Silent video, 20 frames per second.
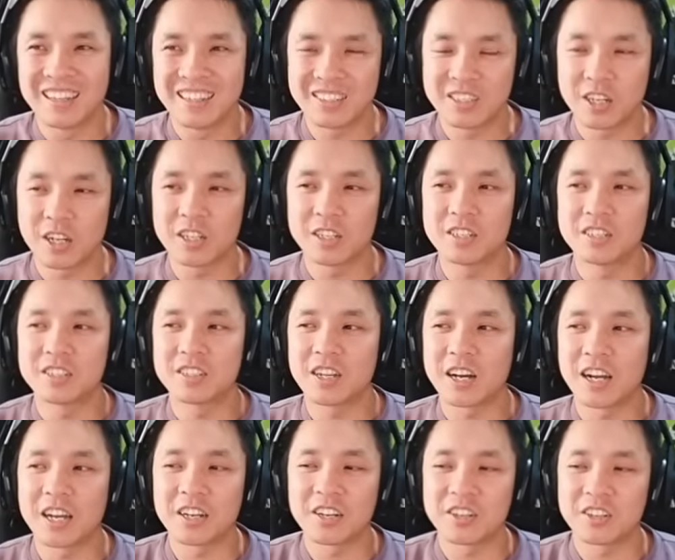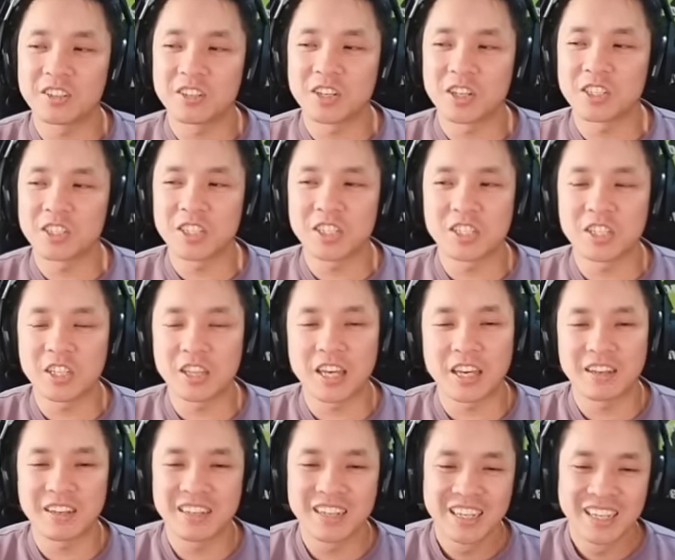Don just did
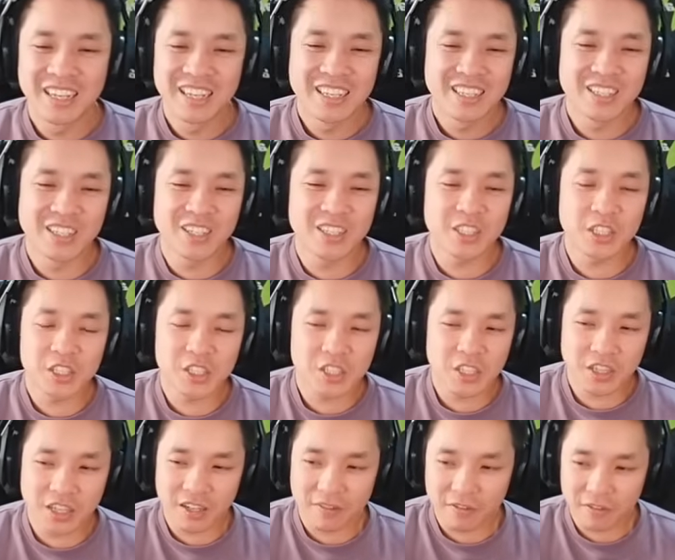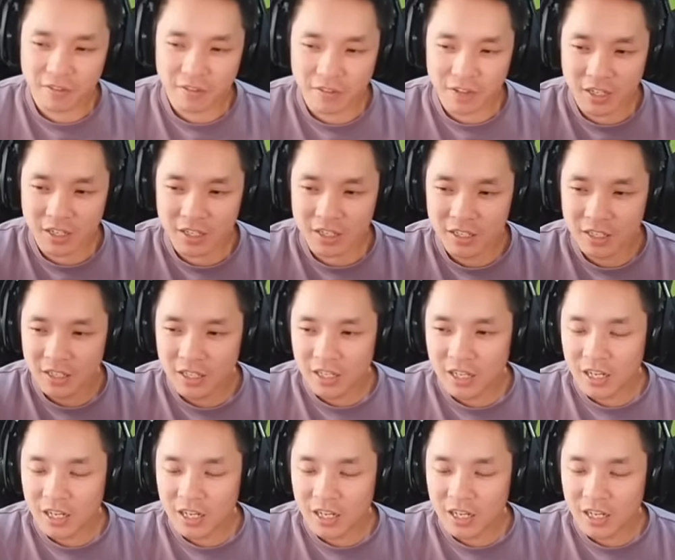that. Don just did that for fun.